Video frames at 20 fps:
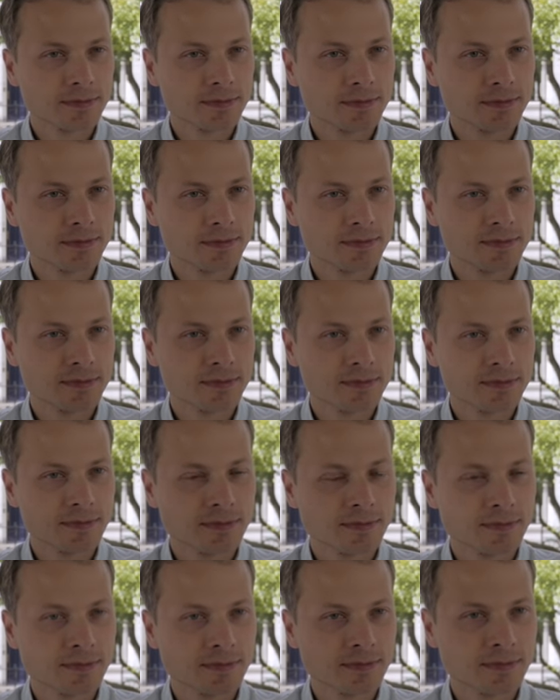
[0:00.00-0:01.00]

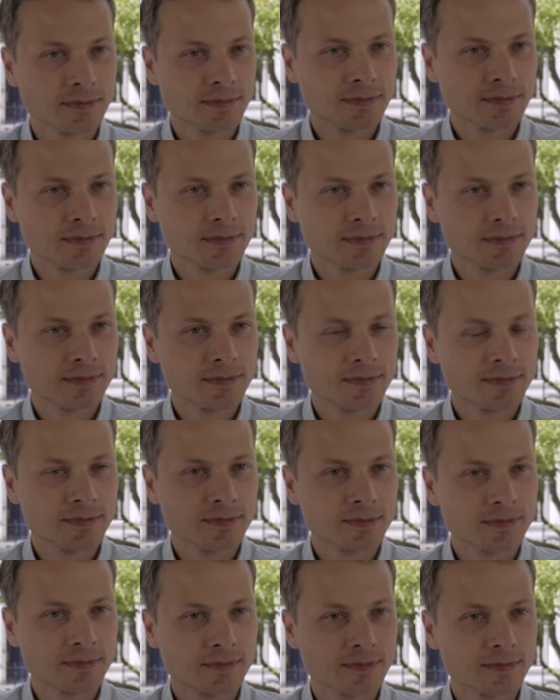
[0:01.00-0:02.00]

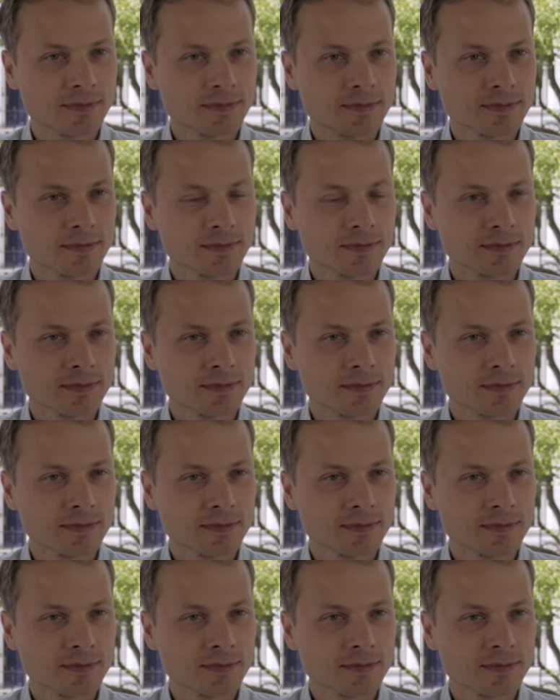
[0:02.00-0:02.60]
No words are spoken by the person on screen.